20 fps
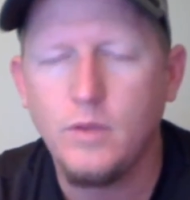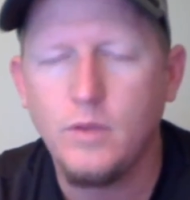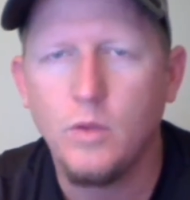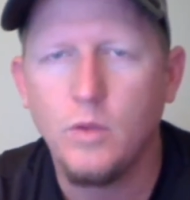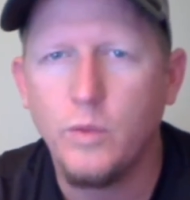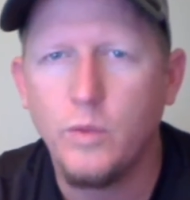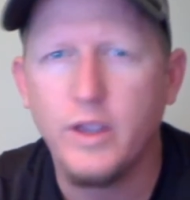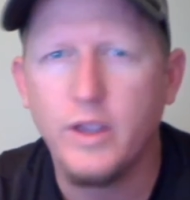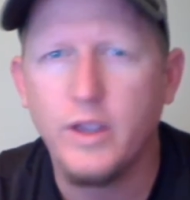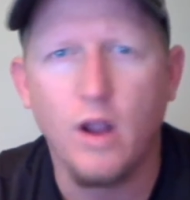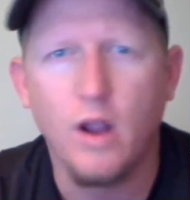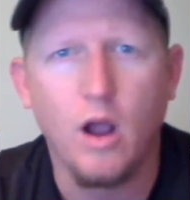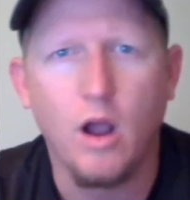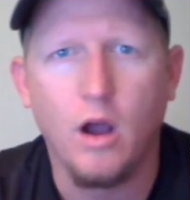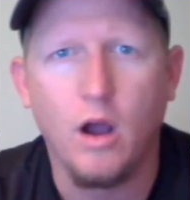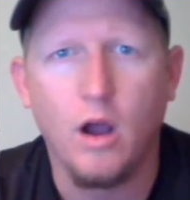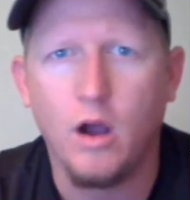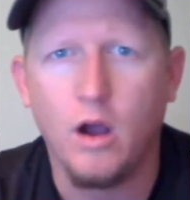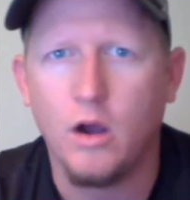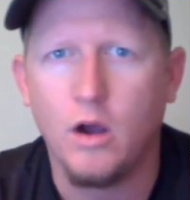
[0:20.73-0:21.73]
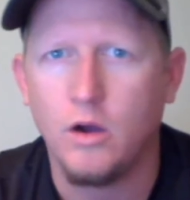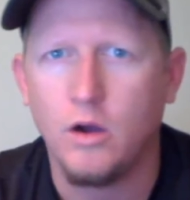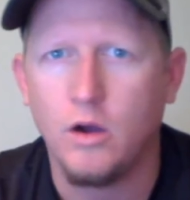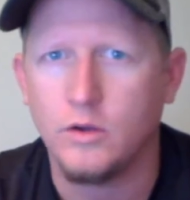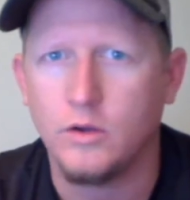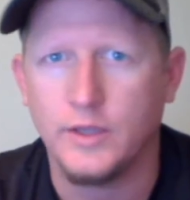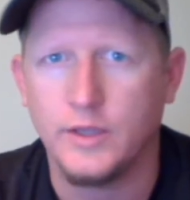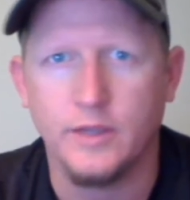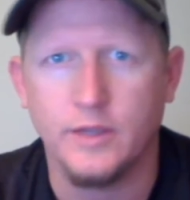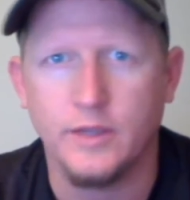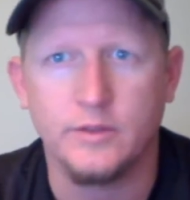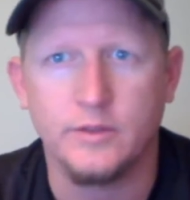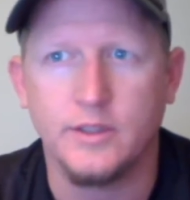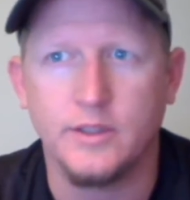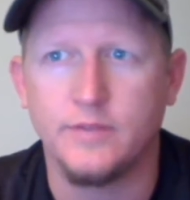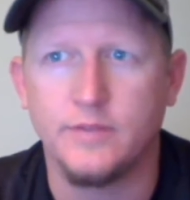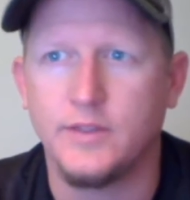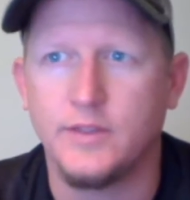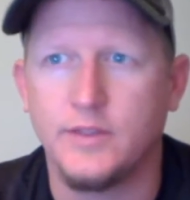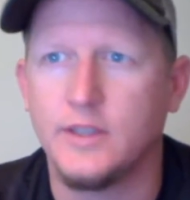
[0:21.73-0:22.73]
We are all guilty
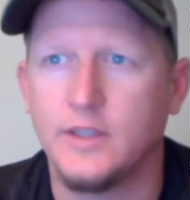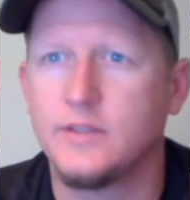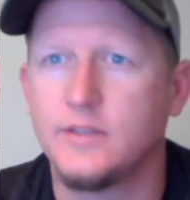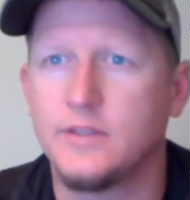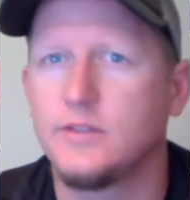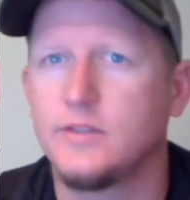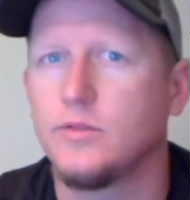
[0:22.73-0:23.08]
of this